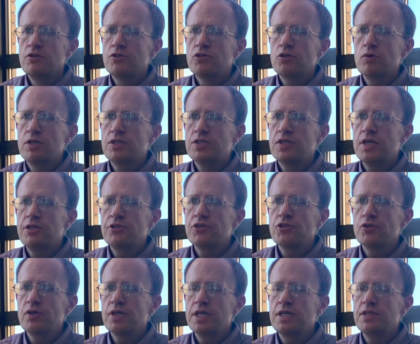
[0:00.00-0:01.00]
So
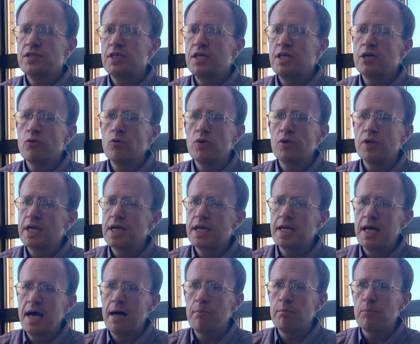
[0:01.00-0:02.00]
essentially it's equally
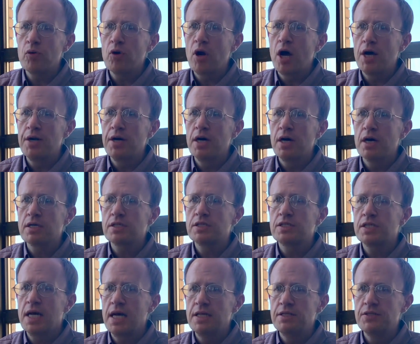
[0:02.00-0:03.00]
in hemp
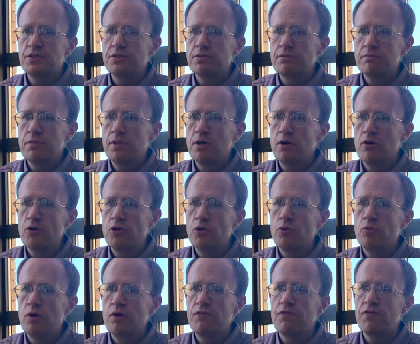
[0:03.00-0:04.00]
products as, you know,
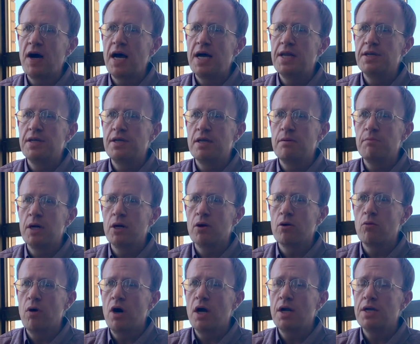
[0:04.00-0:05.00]
you would find it in
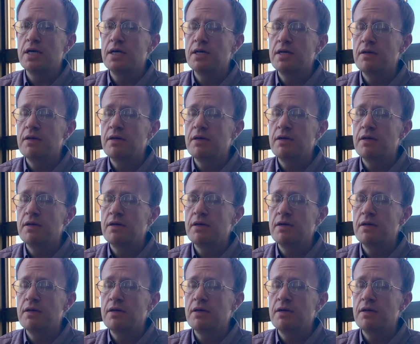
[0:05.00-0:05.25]
marijuana.